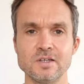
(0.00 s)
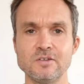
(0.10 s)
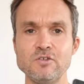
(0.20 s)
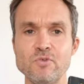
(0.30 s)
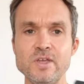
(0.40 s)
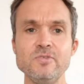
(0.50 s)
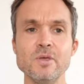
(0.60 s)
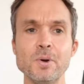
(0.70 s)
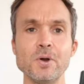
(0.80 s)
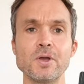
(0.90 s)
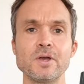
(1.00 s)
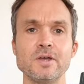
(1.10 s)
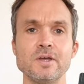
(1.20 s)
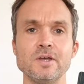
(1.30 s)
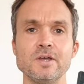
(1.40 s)
If you read the book,
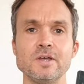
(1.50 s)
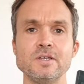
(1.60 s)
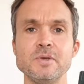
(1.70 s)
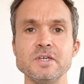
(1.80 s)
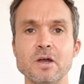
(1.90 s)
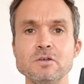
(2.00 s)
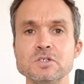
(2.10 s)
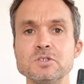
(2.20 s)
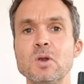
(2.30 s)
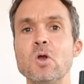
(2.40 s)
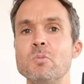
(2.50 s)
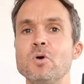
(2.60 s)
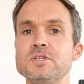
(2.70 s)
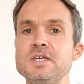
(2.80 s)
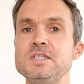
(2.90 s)
and he goes into a lot
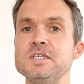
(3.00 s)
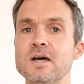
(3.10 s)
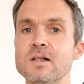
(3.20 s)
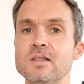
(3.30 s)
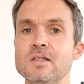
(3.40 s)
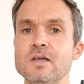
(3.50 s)
more detail